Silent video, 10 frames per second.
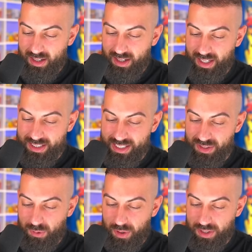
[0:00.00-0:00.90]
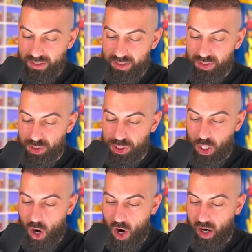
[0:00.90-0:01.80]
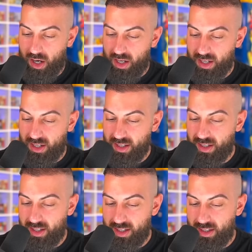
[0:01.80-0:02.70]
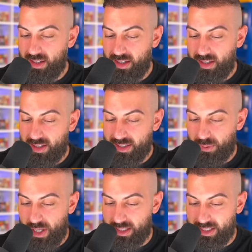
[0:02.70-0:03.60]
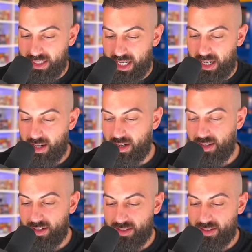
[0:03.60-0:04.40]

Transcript: And I see the words char. So I'm kind of scared.